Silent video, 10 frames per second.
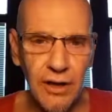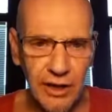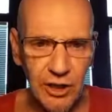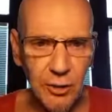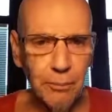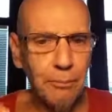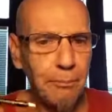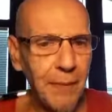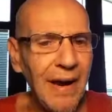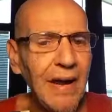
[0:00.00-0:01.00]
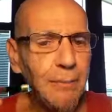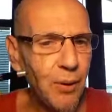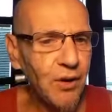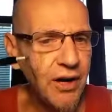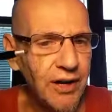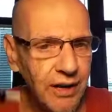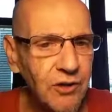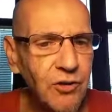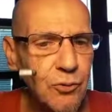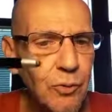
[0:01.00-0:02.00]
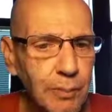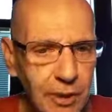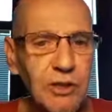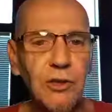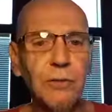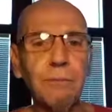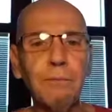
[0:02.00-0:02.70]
It may put it into remission.